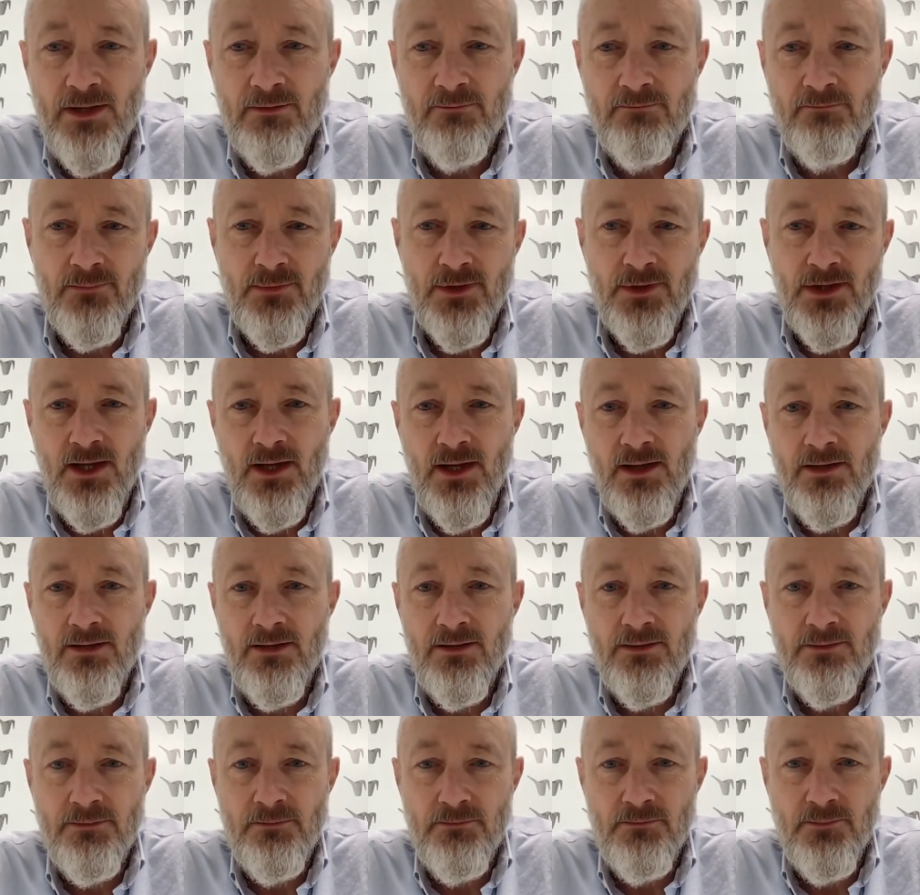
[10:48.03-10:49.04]
You
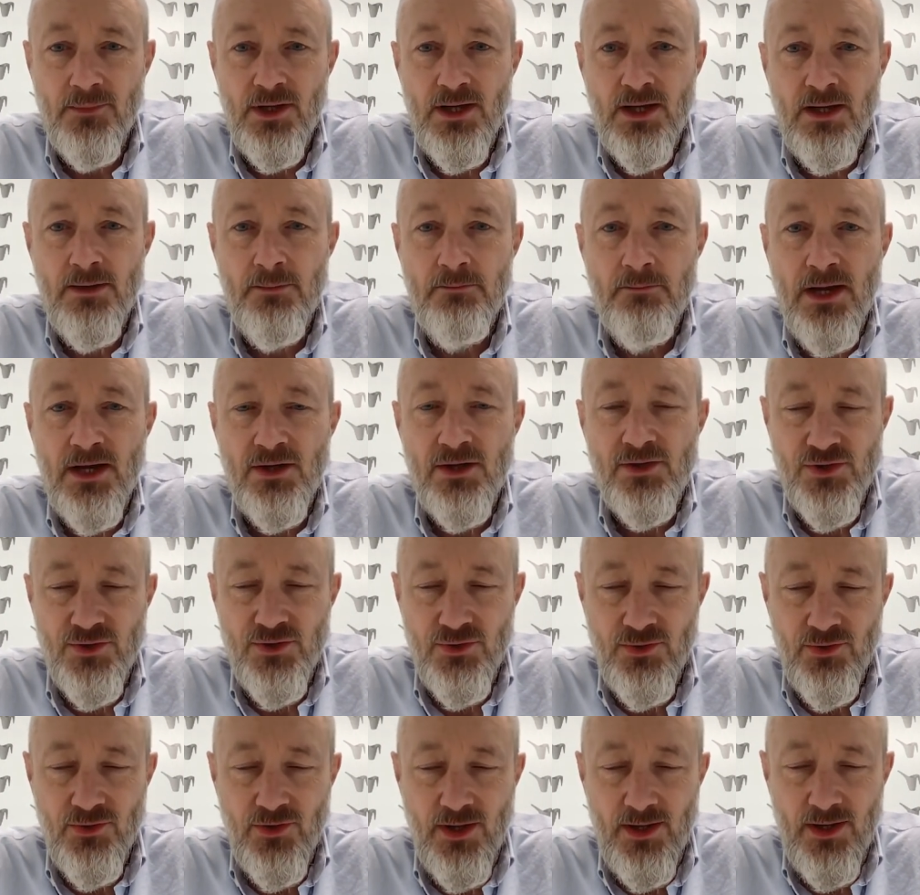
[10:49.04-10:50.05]
gotta make sure
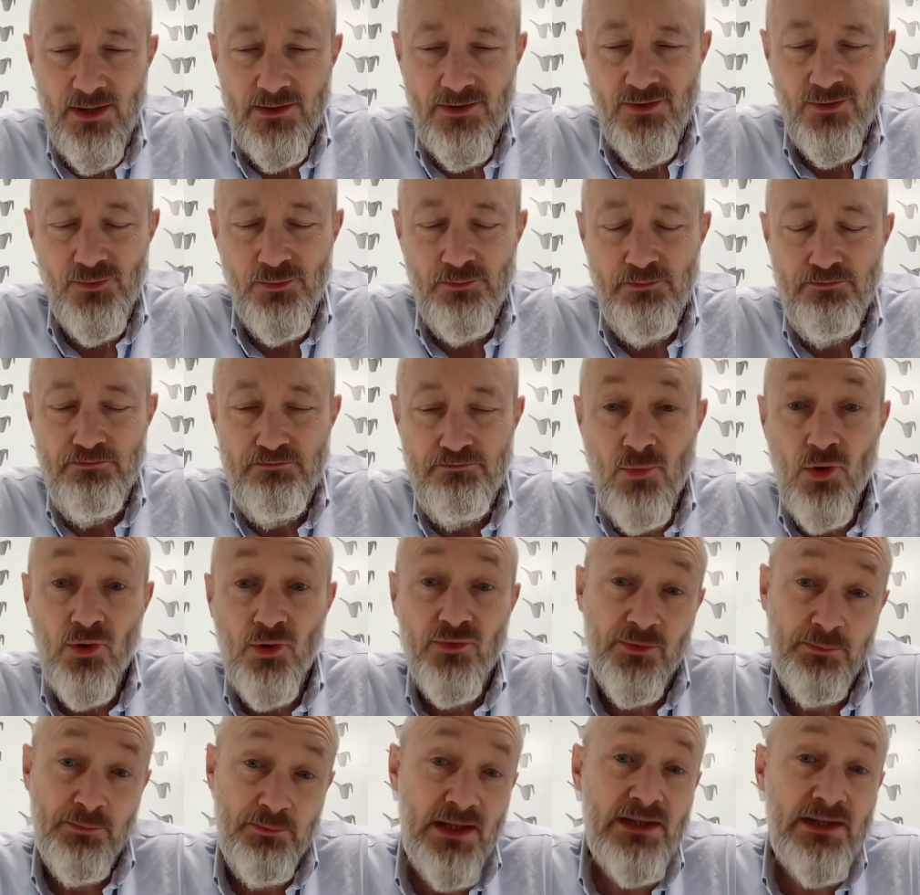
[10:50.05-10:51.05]
that you also
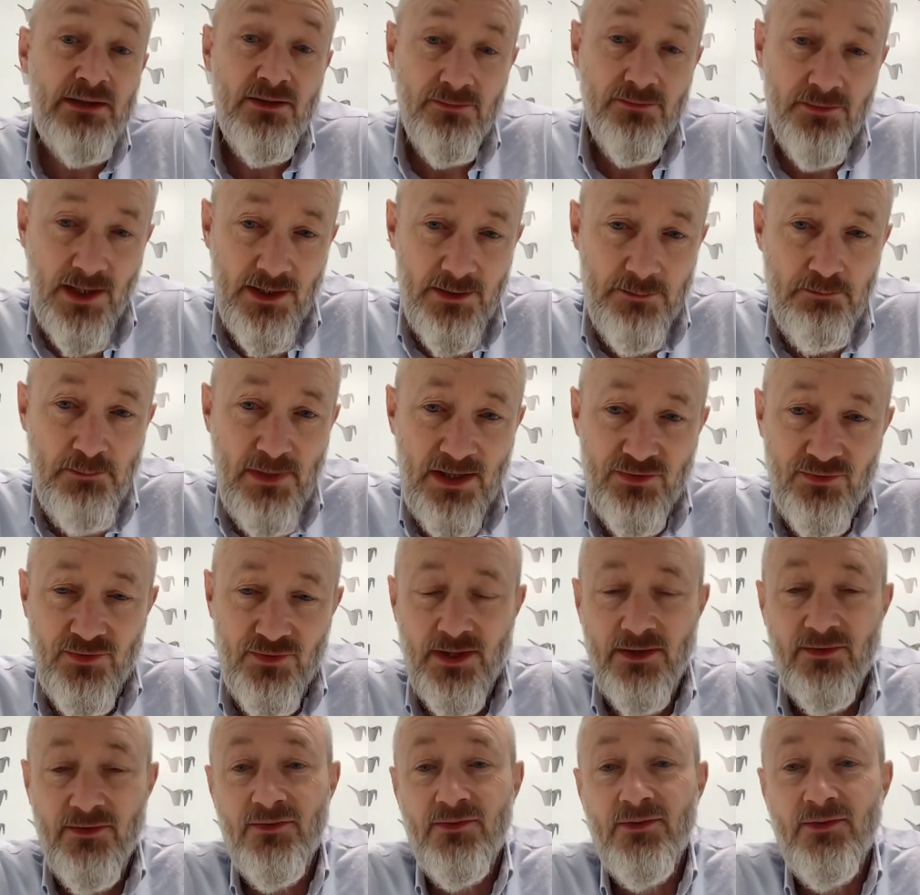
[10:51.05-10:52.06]
pick the right
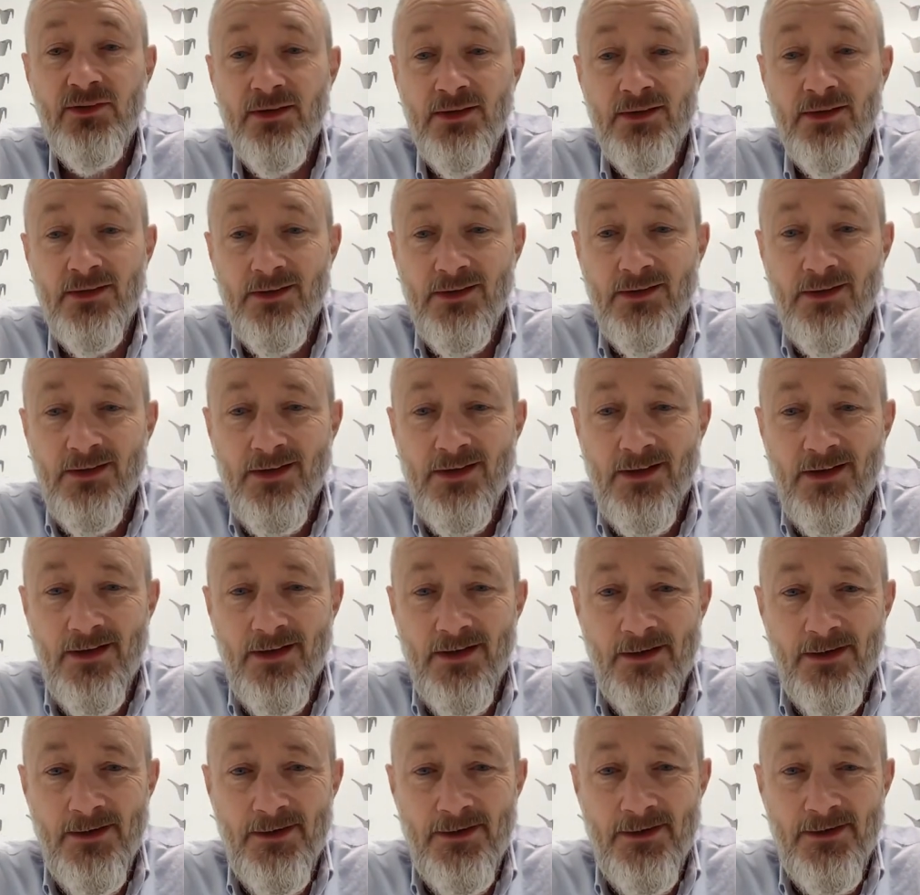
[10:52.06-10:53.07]
metrics,
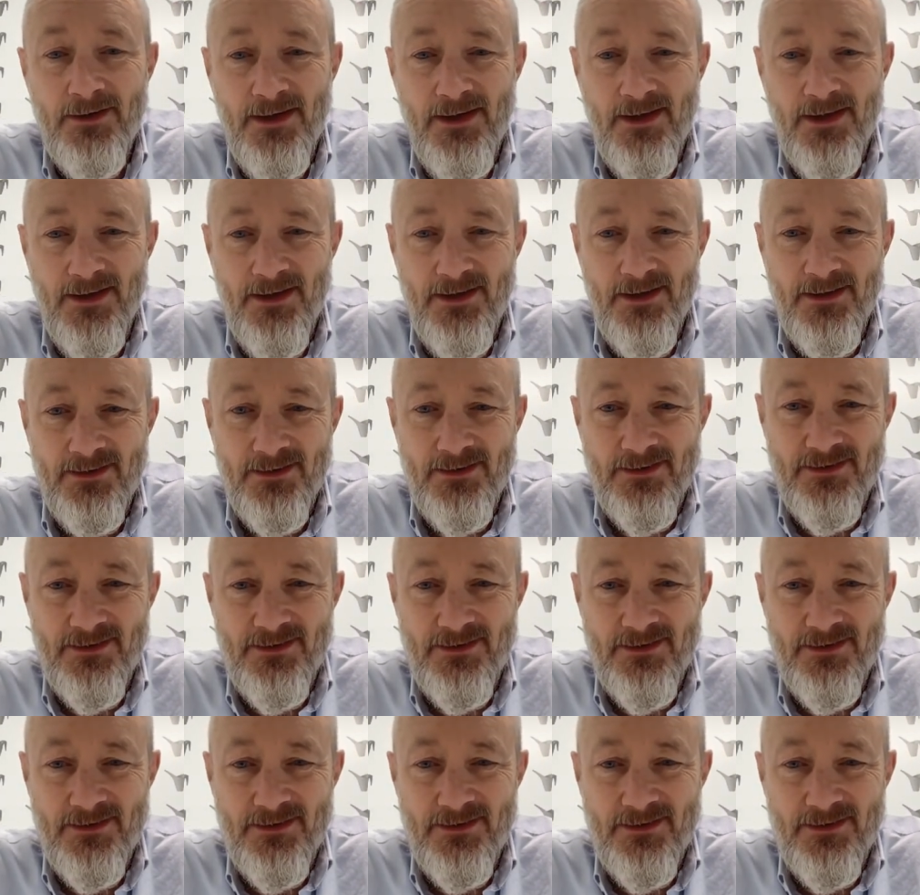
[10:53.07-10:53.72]
and